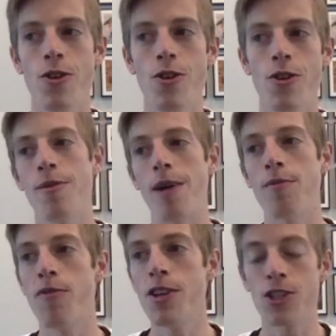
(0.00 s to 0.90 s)

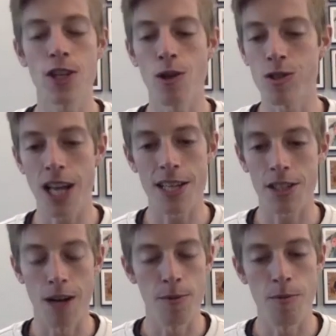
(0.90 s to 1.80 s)
I'm finishing those
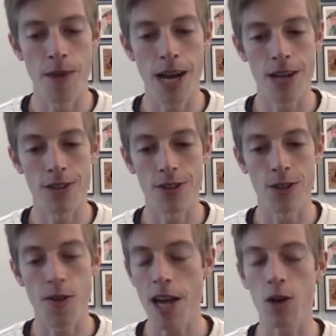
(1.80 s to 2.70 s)
last couple miles,
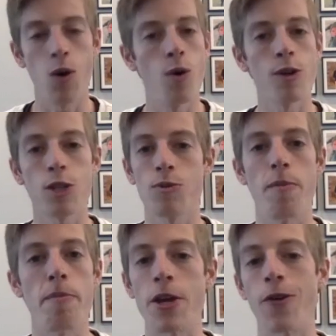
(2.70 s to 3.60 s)
that course was a
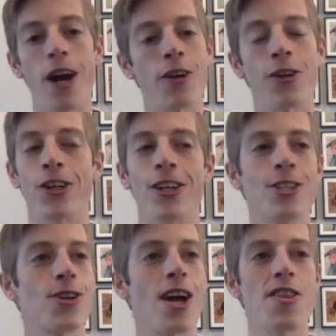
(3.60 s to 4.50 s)
meat grinder.
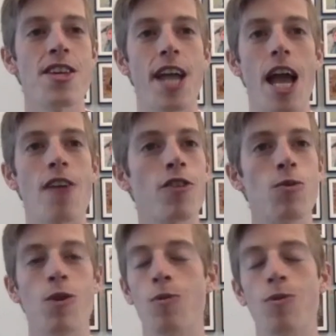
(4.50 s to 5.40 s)
So I think
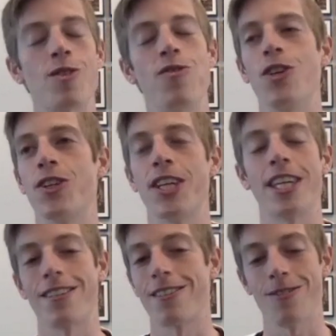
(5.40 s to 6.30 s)
everyone was
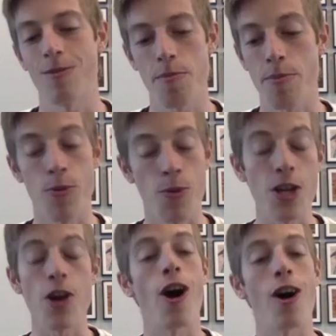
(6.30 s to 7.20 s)
feeling
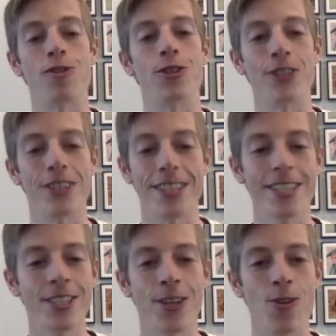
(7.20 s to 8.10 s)
pretty awful.
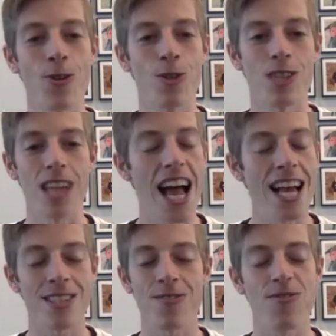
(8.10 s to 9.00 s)
Those
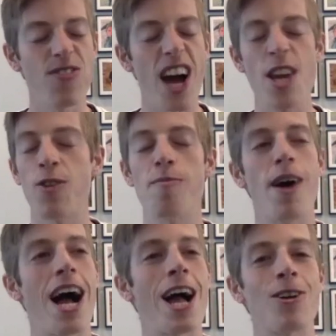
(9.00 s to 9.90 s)
last final
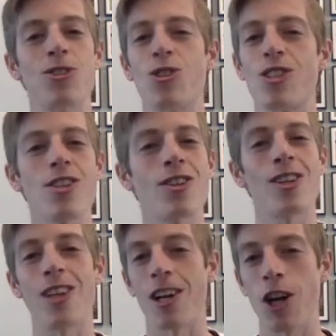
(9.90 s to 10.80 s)
miles, there's
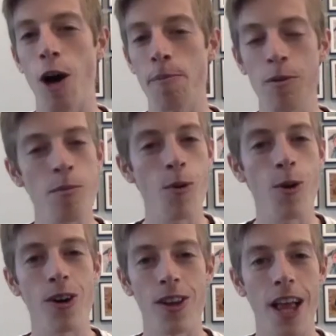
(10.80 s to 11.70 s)
still a couple
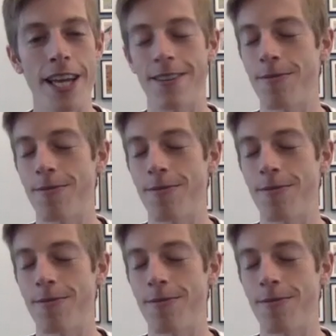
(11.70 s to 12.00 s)
more like